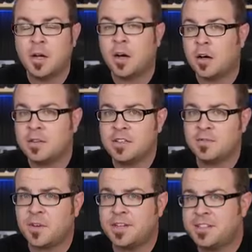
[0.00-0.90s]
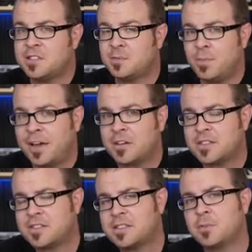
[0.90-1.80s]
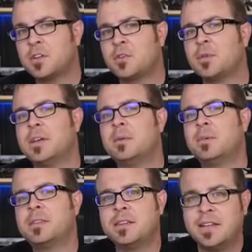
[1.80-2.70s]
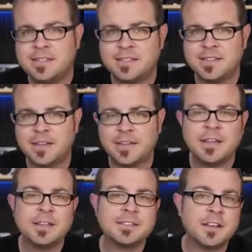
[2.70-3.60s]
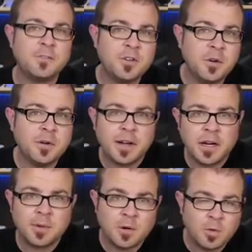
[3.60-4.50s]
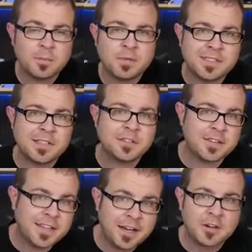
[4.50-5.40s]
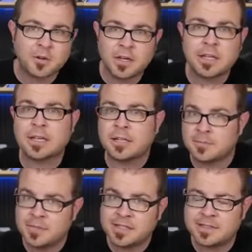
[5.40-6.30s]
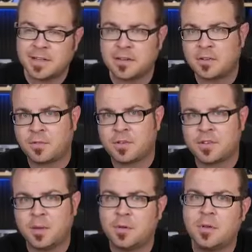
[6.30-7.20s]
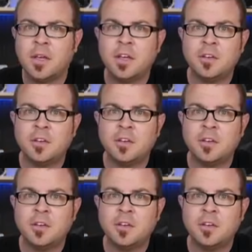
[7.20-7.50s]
All these variations matter to some degree, but the nice thing is that if you don't care about one particular category, like aesthetics for example,